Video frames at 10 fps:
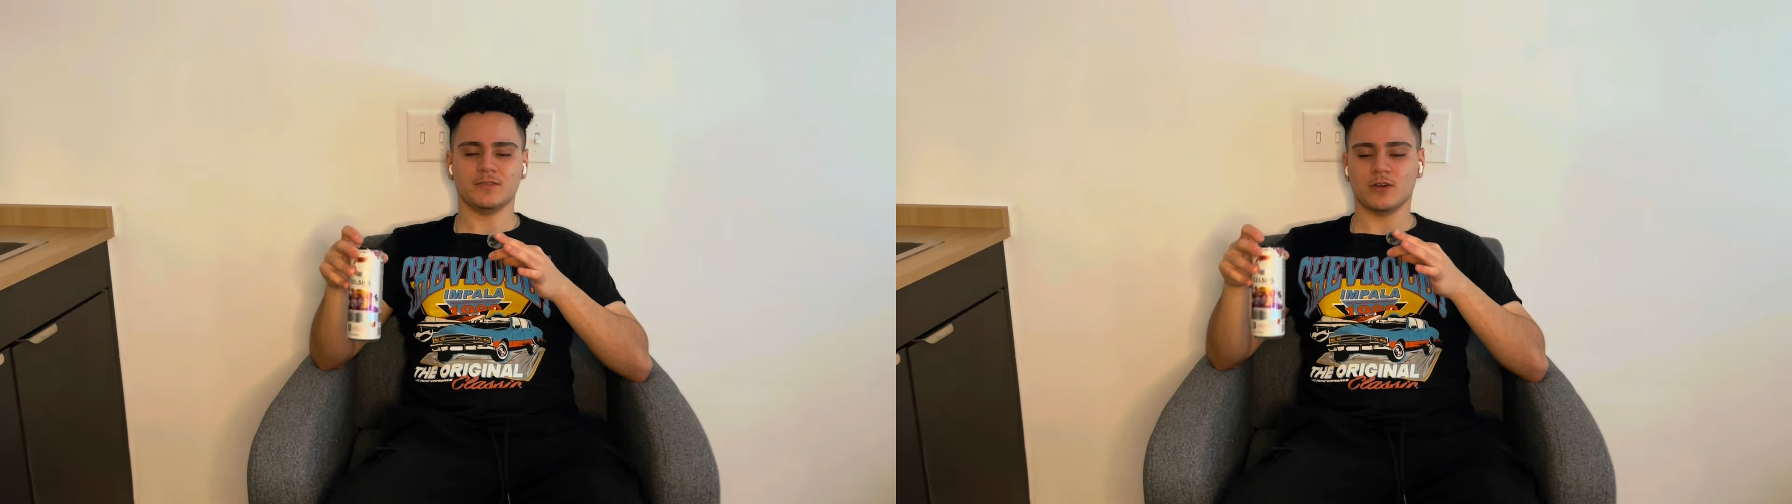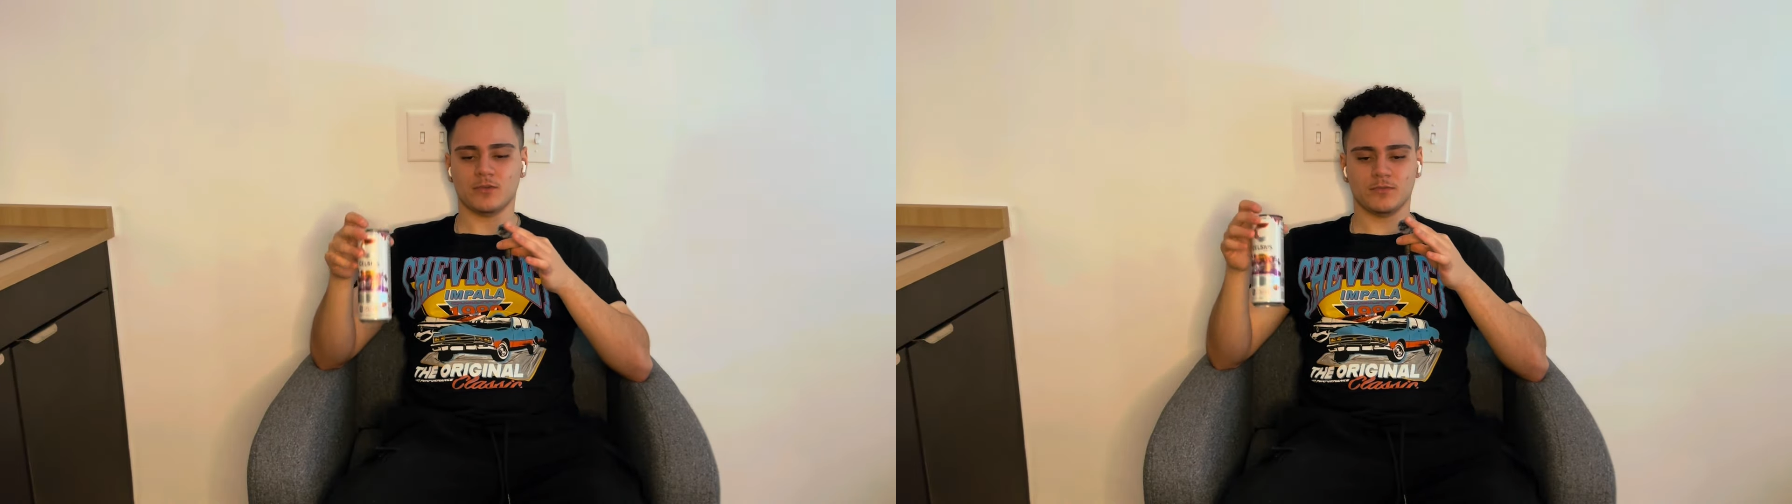
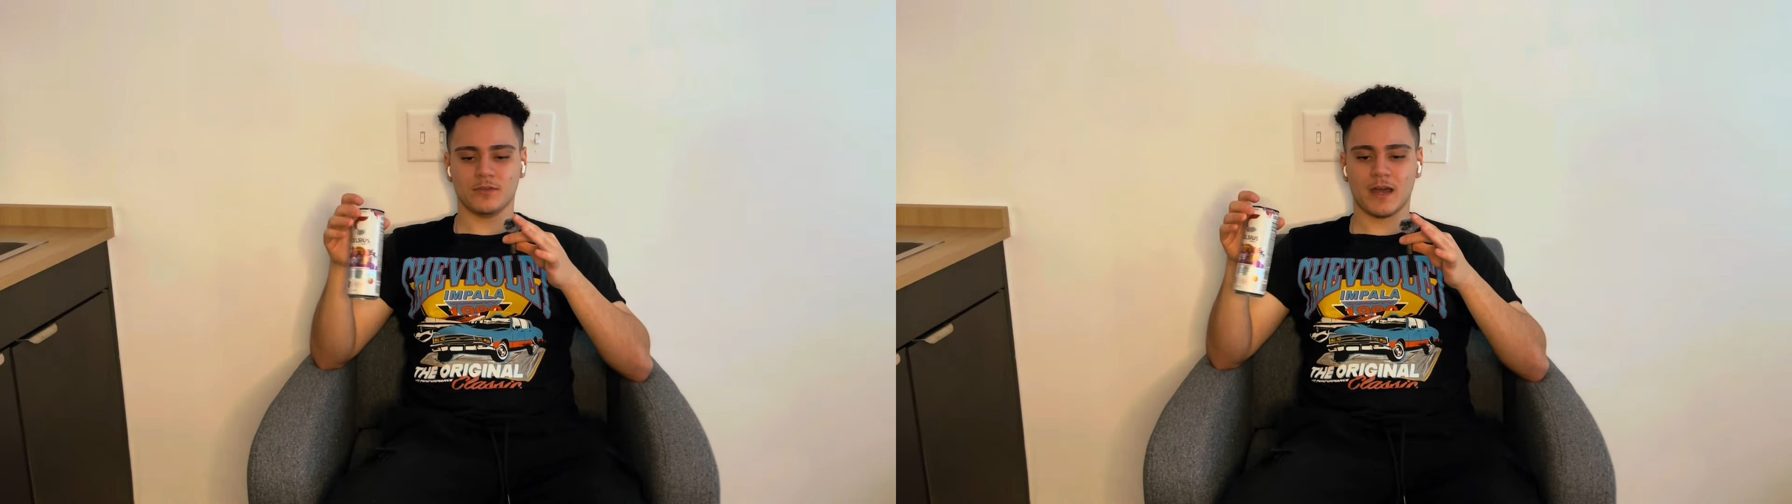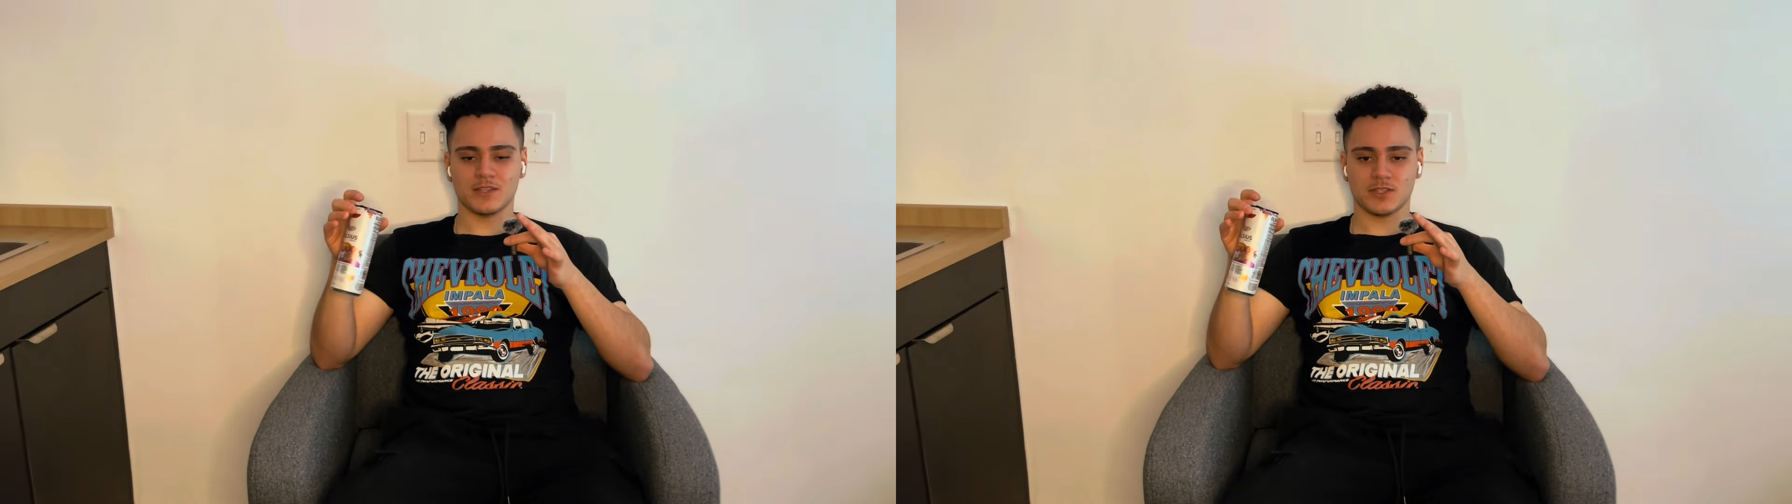No,
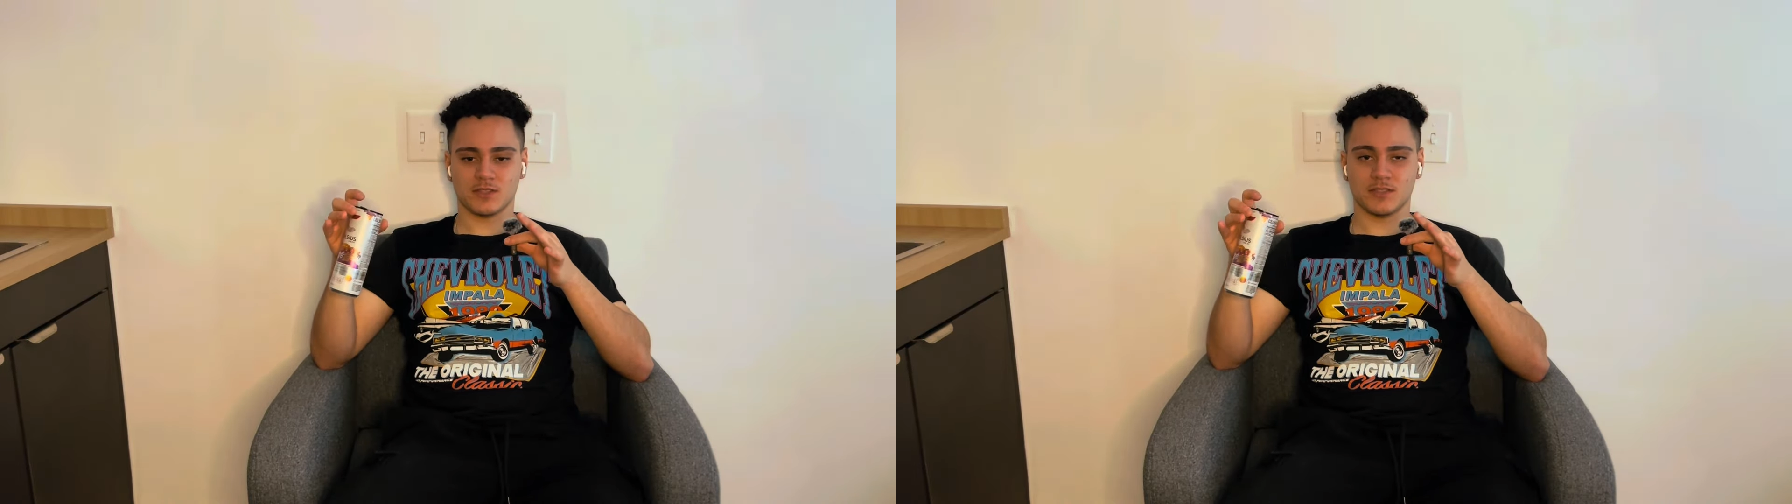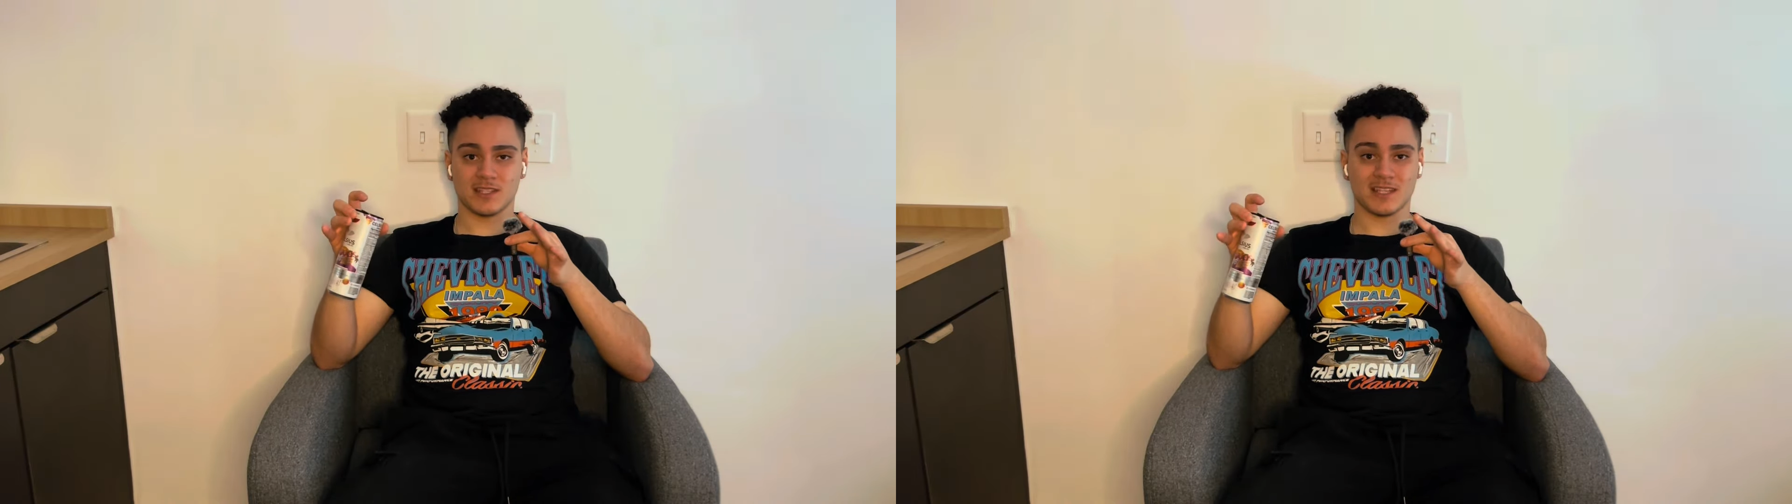I
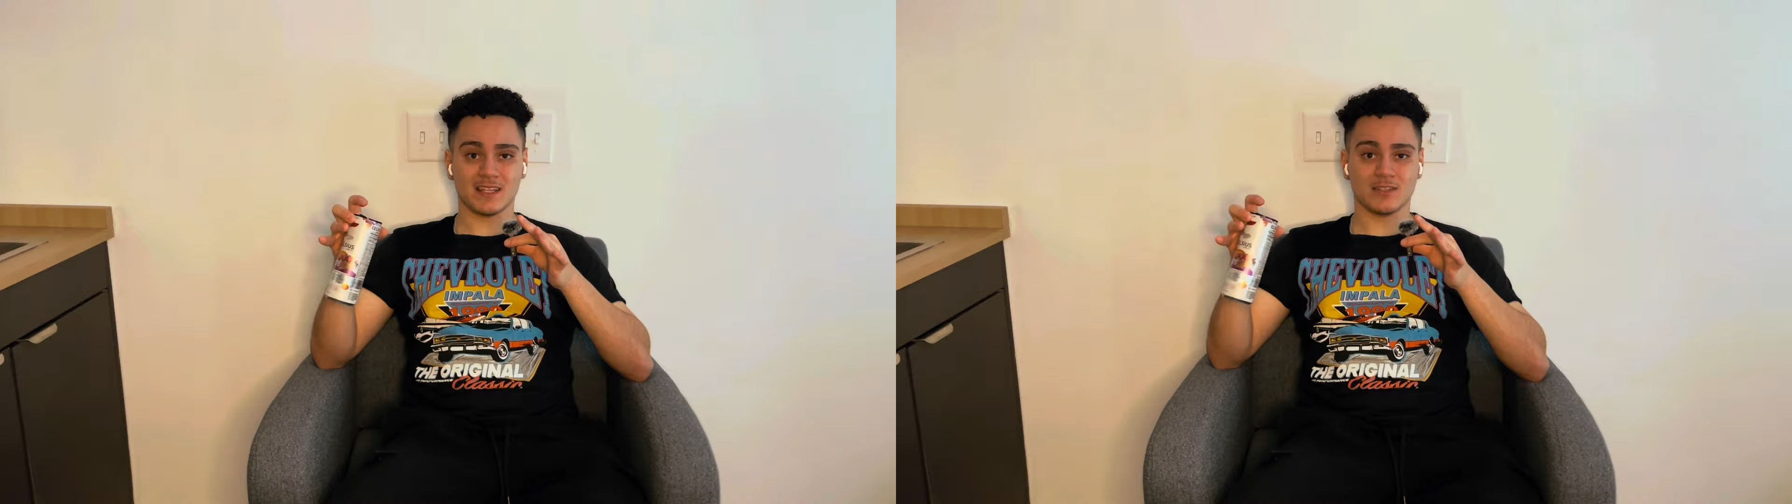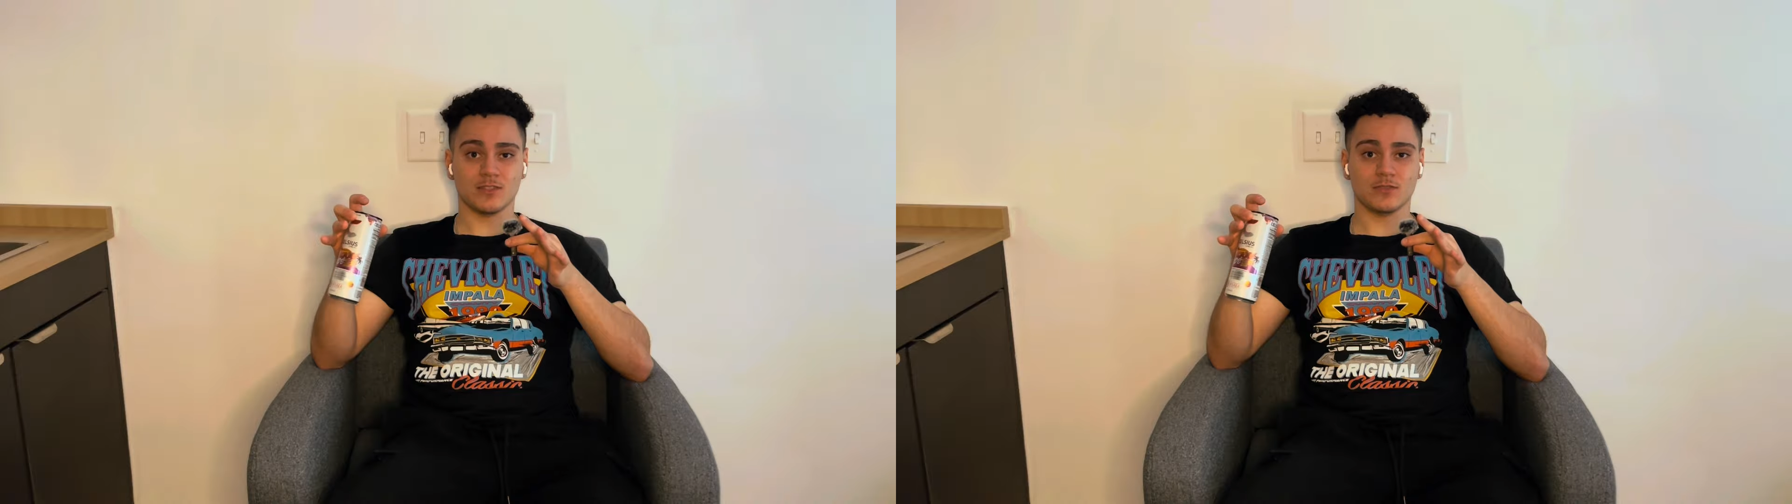just
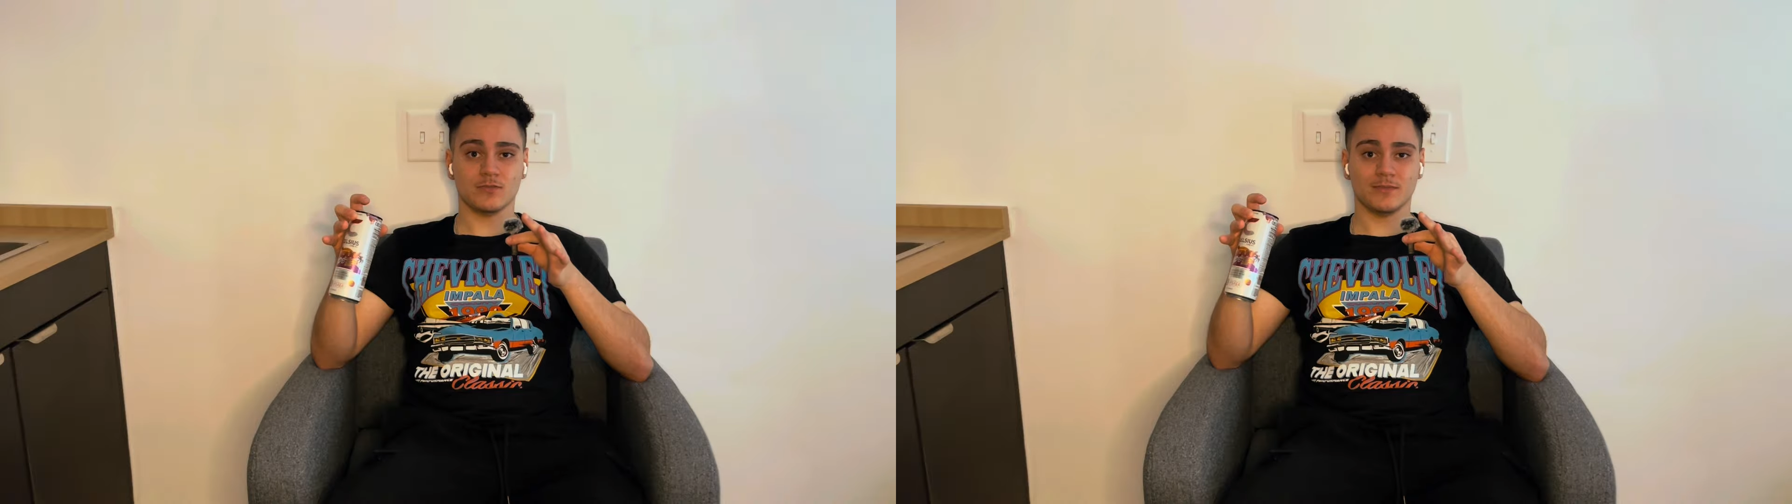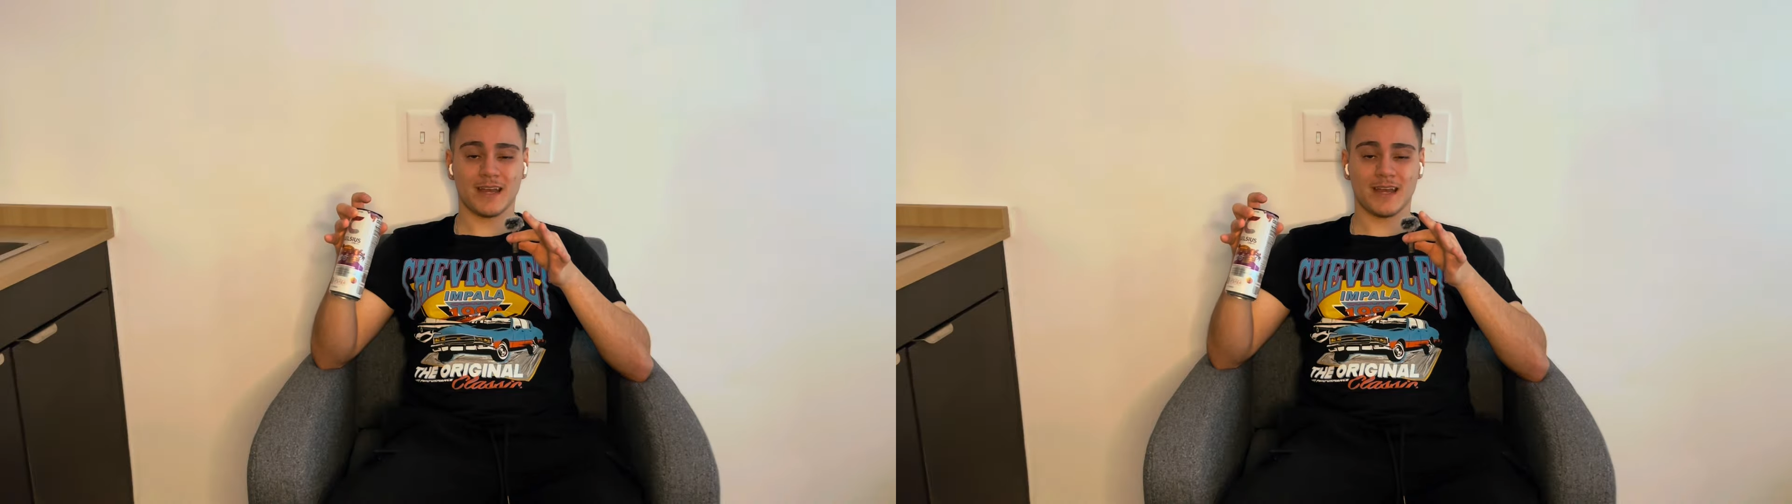decided to